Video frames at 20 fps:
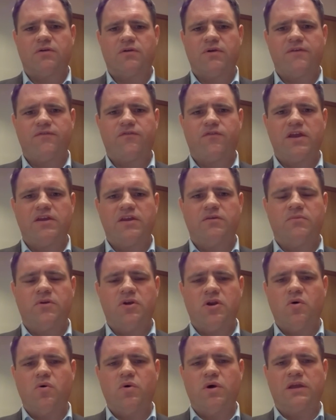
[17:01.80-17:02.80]
referendum
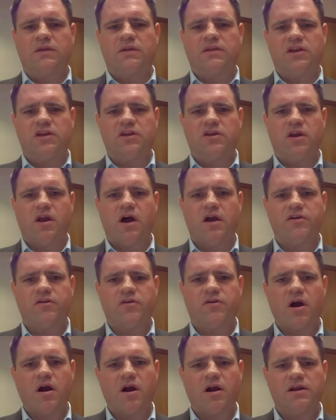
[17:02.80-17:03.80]
knowing that a united
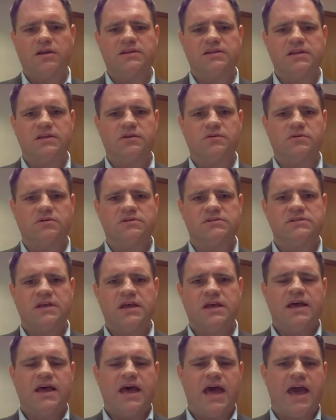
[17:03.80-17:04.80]
Ireland equals
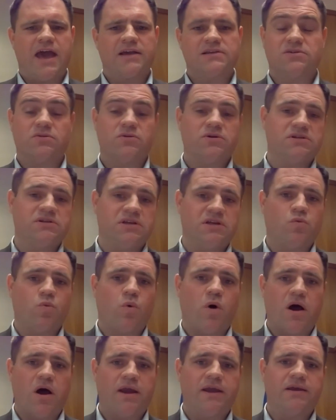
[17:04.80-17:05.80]
X or indeed
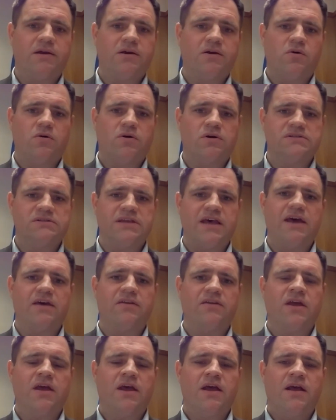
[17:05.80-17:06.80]
Y or Z,
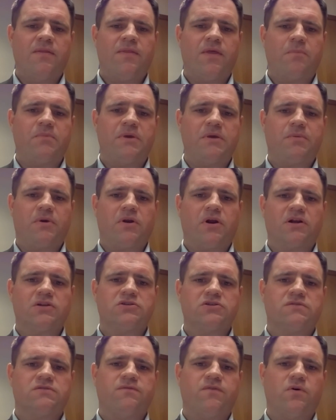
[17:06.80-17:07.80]
that people aren't
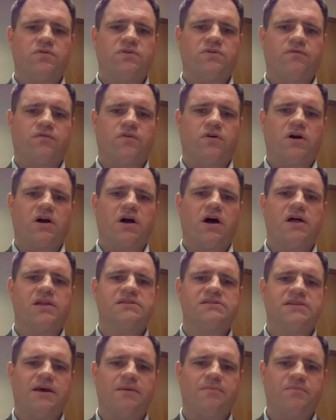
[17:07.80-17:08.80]
just voting for a
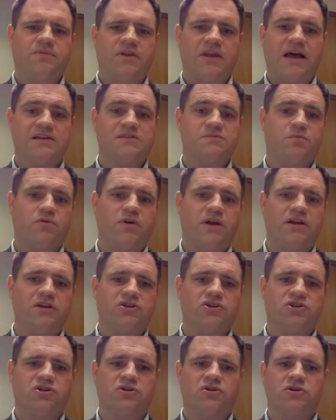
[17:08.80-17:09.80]
concept, an
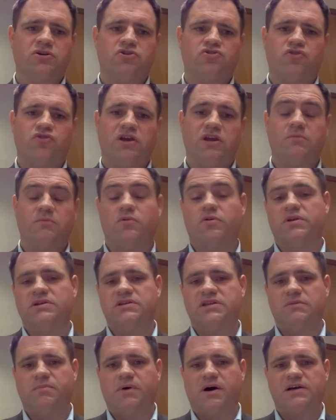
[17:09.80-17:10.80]
aspiration, a dream, or
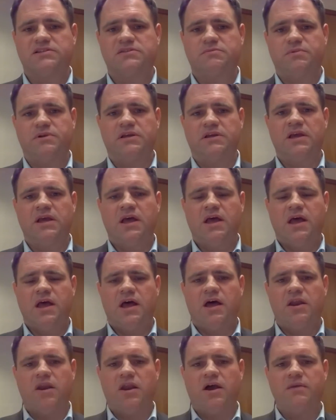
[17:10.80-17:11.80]
indeed possibly
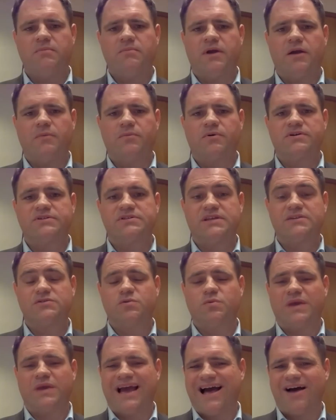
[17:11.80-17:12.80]
a nightmare, because that's what
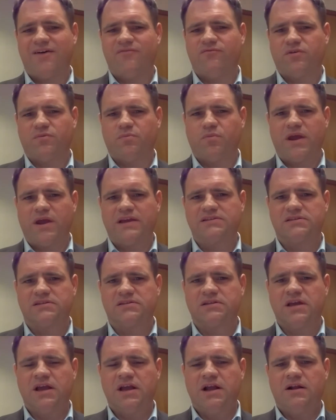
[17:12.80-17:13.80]
we have with Brexit.
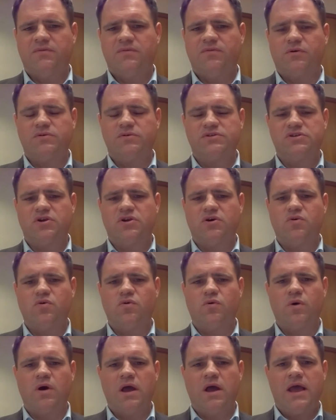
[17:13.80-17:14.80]
There was
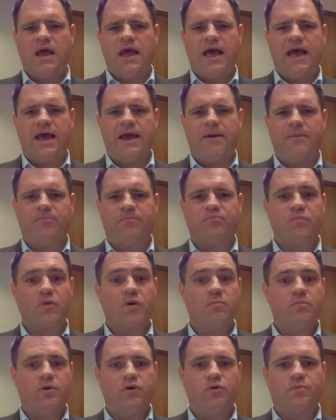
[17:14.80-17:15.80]
no
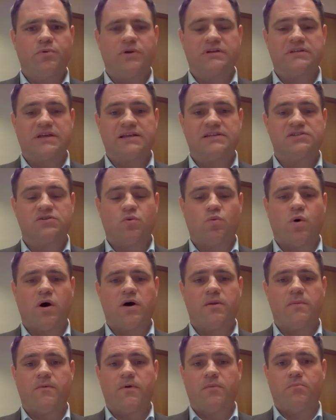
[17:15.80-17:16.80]
blueprint as to what
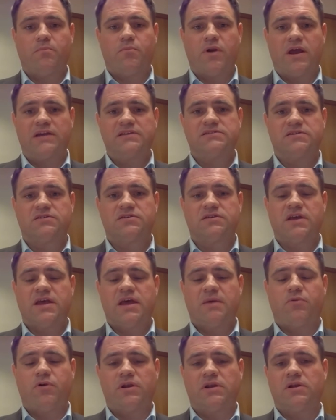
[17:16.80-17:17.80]
a Brexit
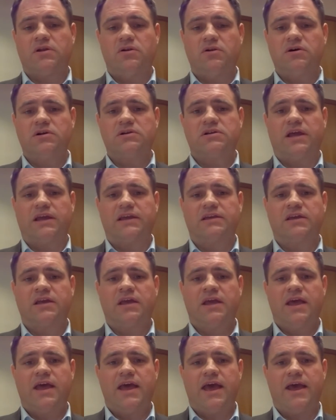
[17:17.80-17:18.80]
Britain looked like.
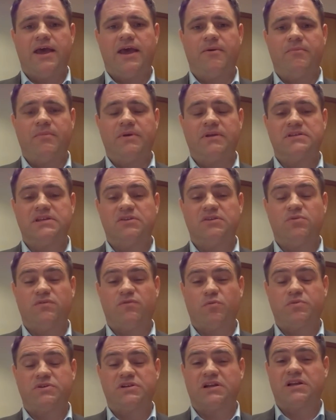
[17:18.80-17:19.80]
Indeed, we have a
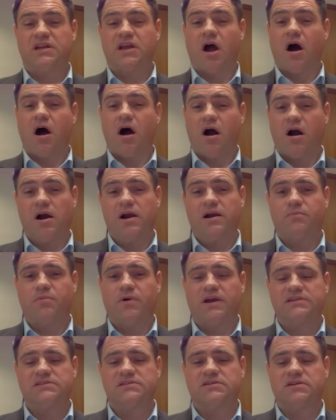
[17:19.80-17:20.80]
particularly hard
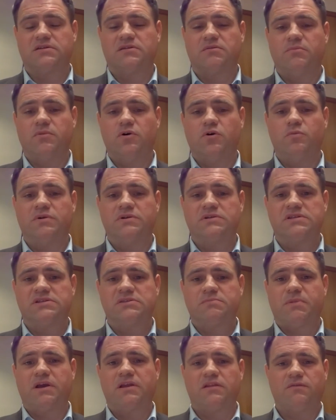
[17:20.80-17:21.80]
Brexit at the moment,
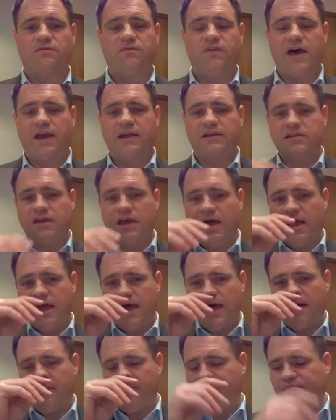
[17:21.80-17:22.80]
despite the fact
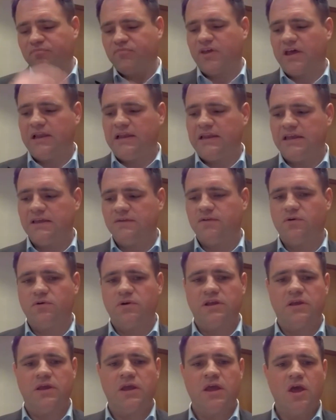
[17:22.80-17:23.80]
that Leave
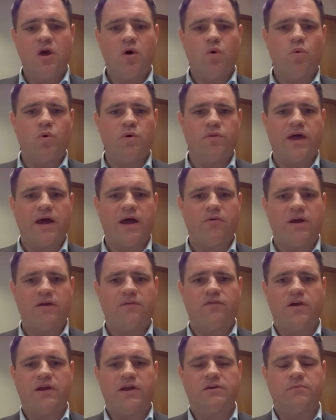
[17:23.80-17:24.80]
only won that
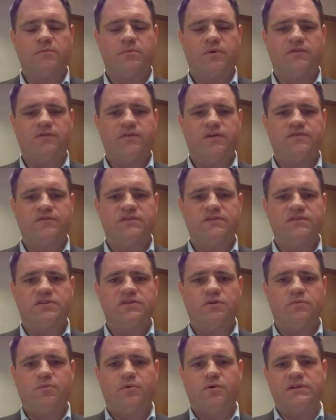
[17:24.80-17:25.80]
referendum by 52
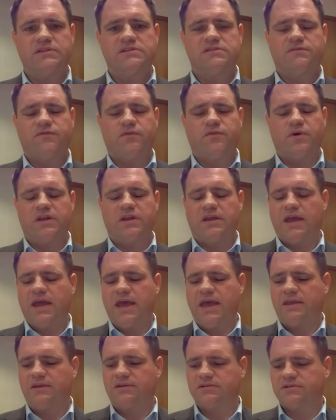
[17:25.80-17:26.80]
points to
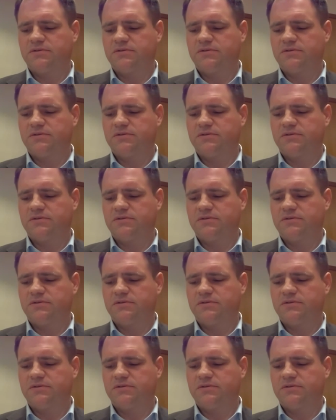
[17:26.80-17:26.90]
48.